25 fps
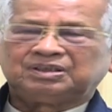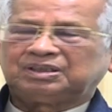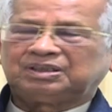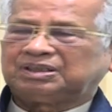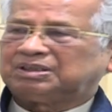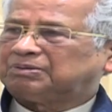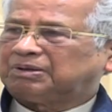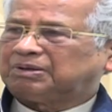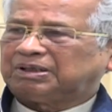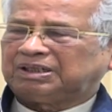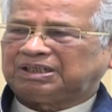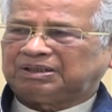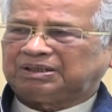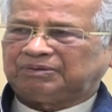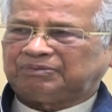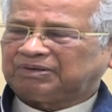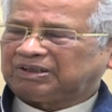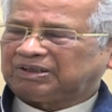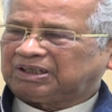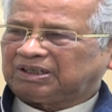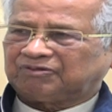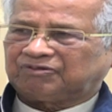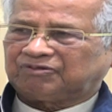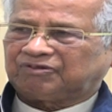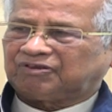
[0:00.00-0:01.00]
It's very
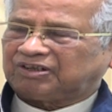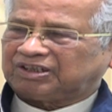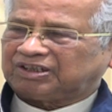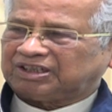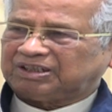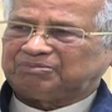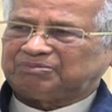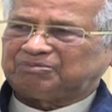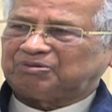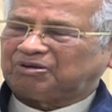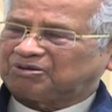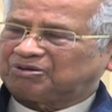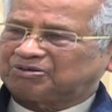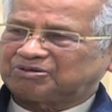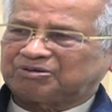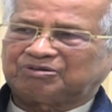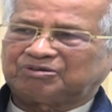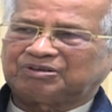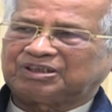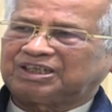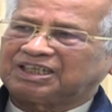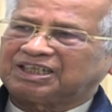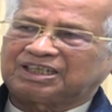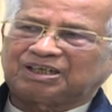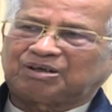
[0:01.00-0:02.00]
difficult for him also to
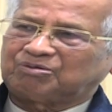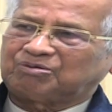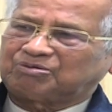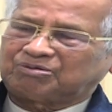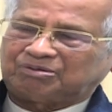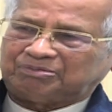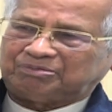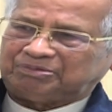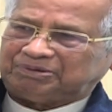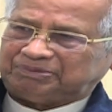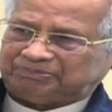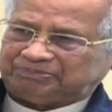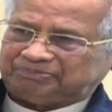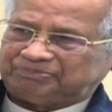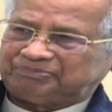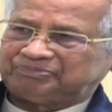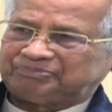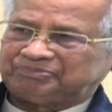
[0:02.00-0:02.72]
get out of him.